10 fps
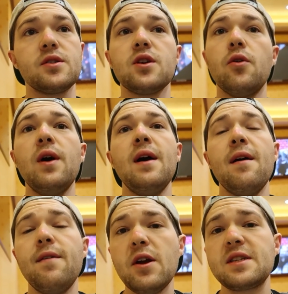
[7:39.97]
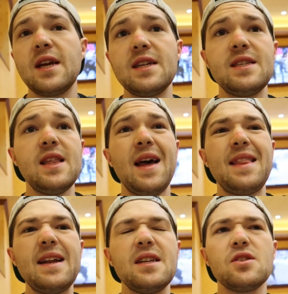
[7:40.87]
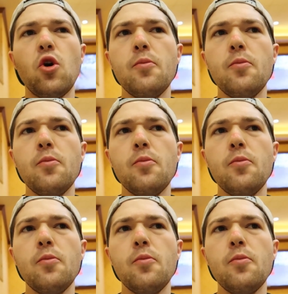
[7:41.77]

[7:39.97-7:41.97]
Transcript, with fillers: So very excited to see that. That doesn't